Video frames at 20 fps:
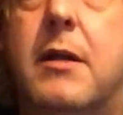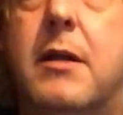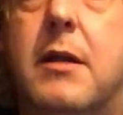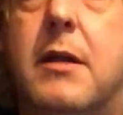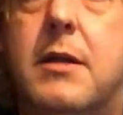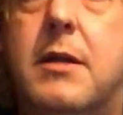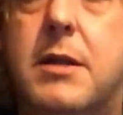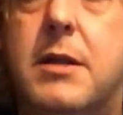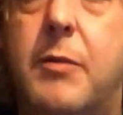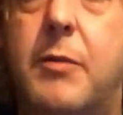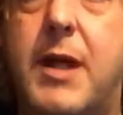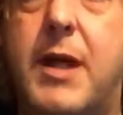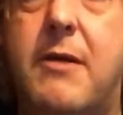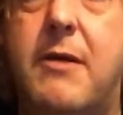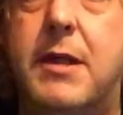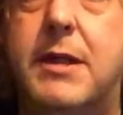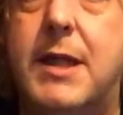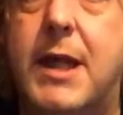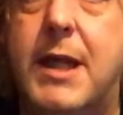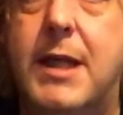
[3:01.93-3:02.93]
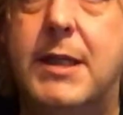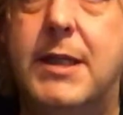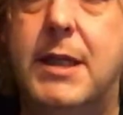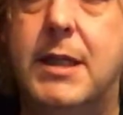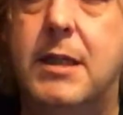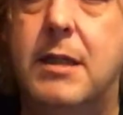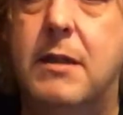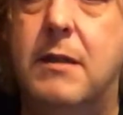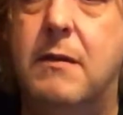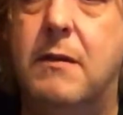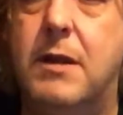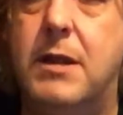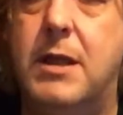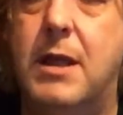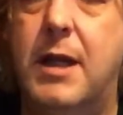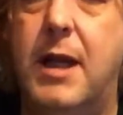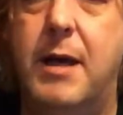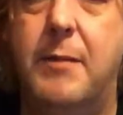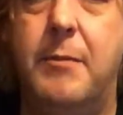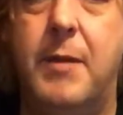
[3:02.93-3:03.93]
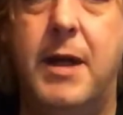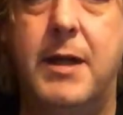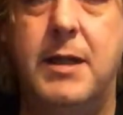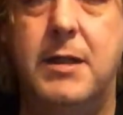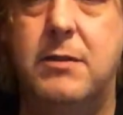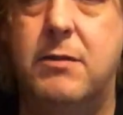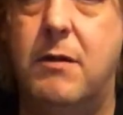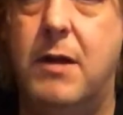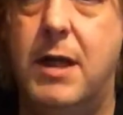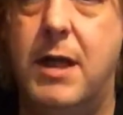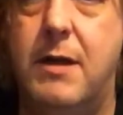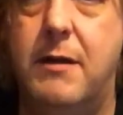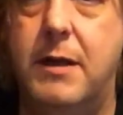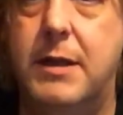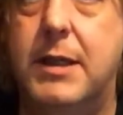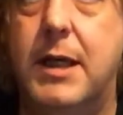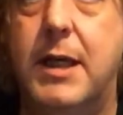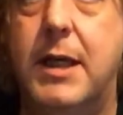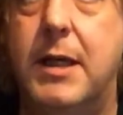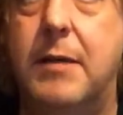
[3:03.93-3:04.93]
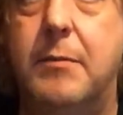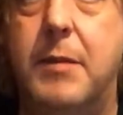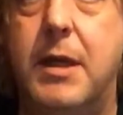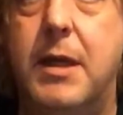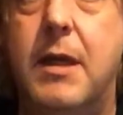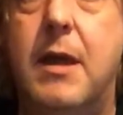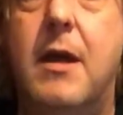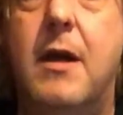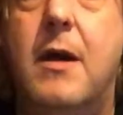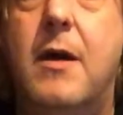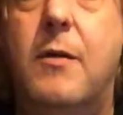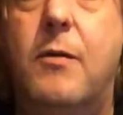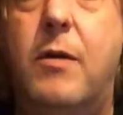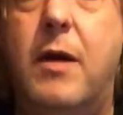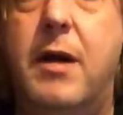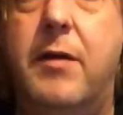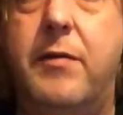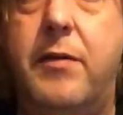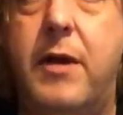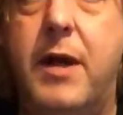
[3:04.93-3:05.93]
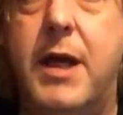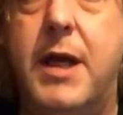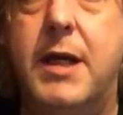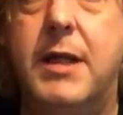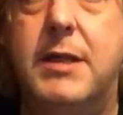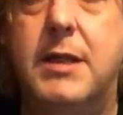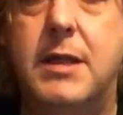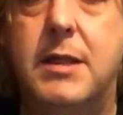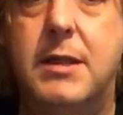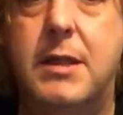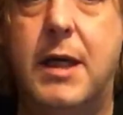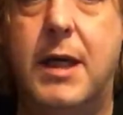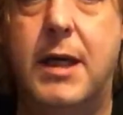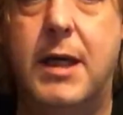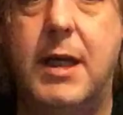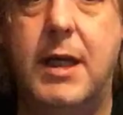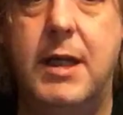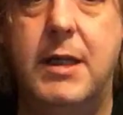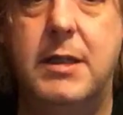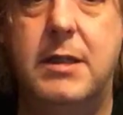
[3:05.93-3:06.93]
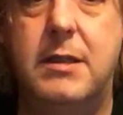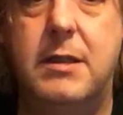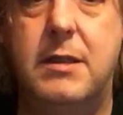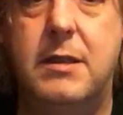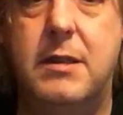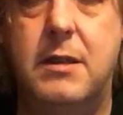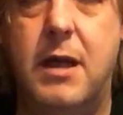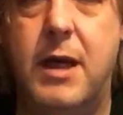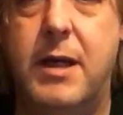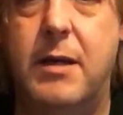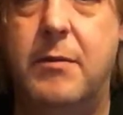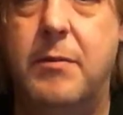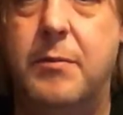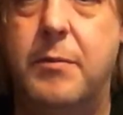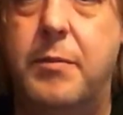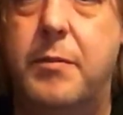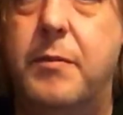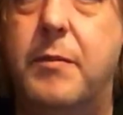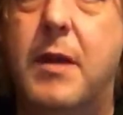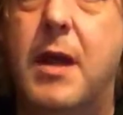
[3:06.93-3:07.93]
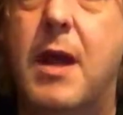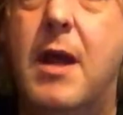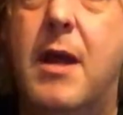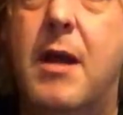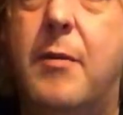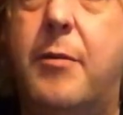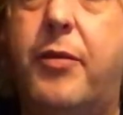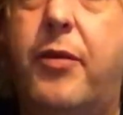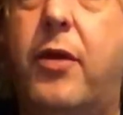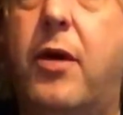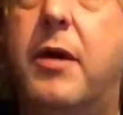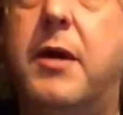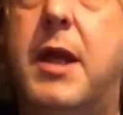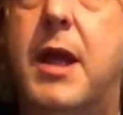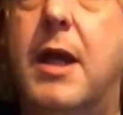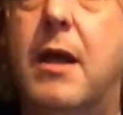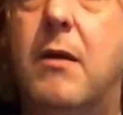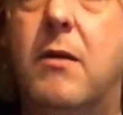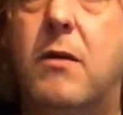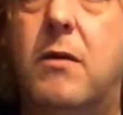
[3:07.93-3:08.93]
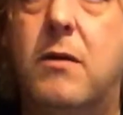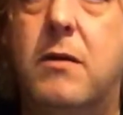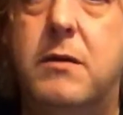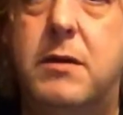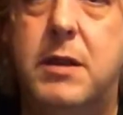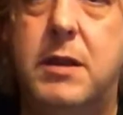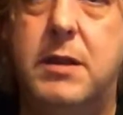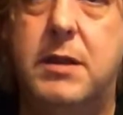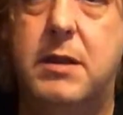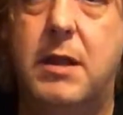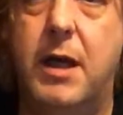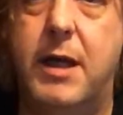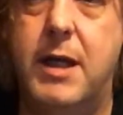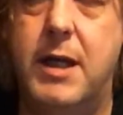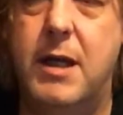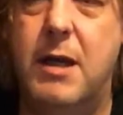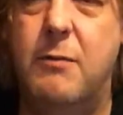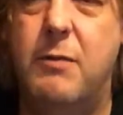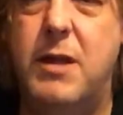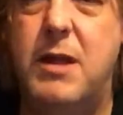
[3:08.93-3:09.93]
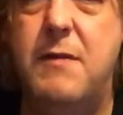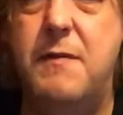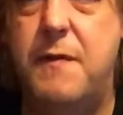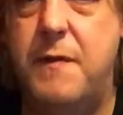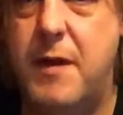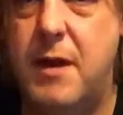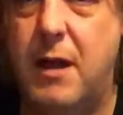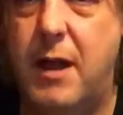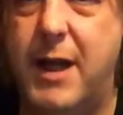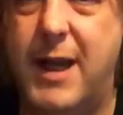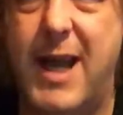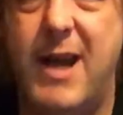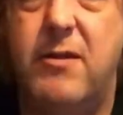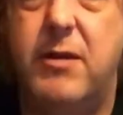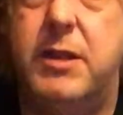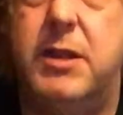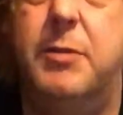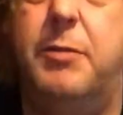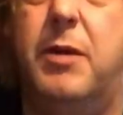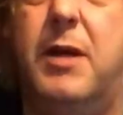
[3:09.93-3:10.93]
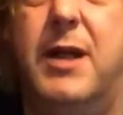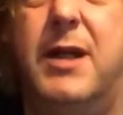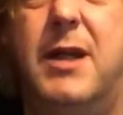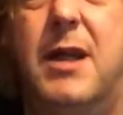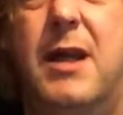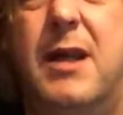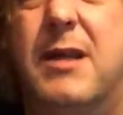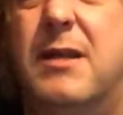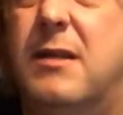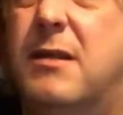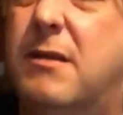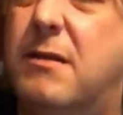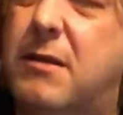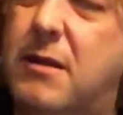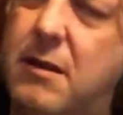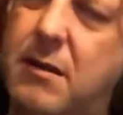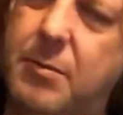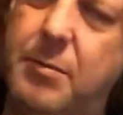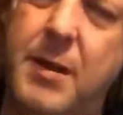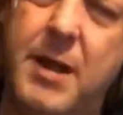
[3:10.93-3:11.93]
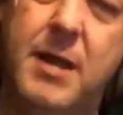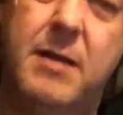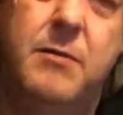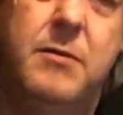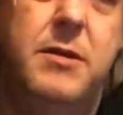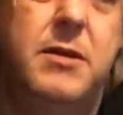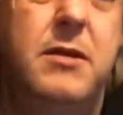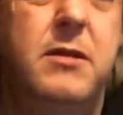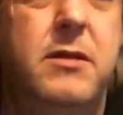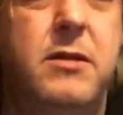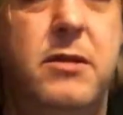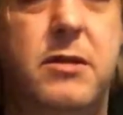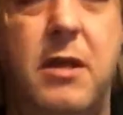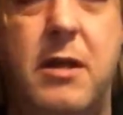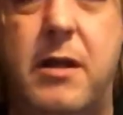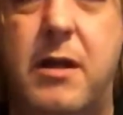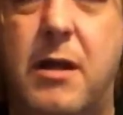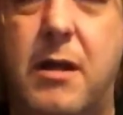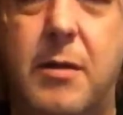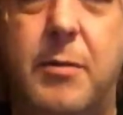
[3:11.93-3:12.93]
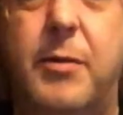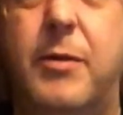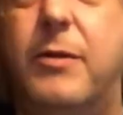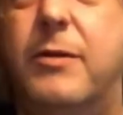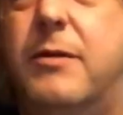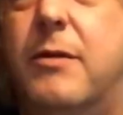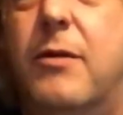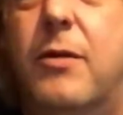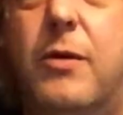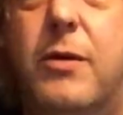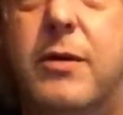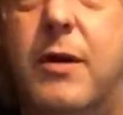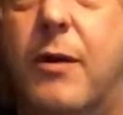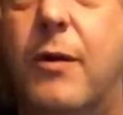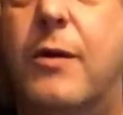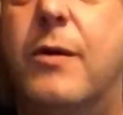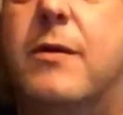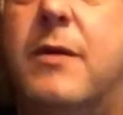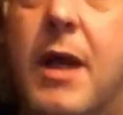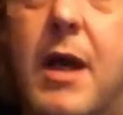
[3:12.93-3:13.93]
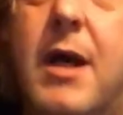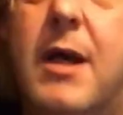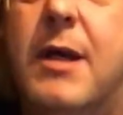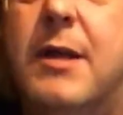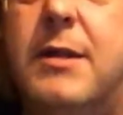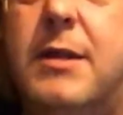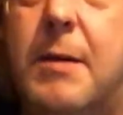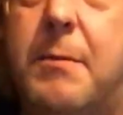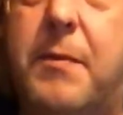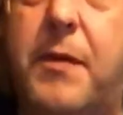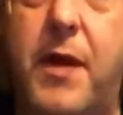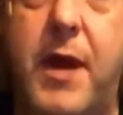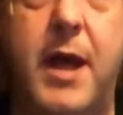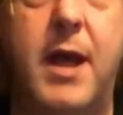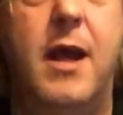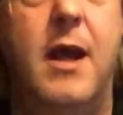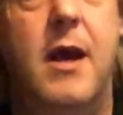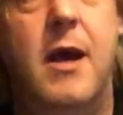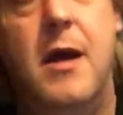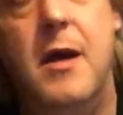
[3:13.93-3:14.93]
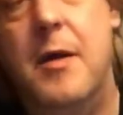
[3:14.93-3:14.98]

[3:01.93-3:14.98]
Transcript: and someone irritating you. And you're like, man, that's really irritating me. Whatever it is, it's like, it's just, like, prodding or just, like, you know, when you feel, like, irritable and you're like, oh, God, man, just shut up. Or something.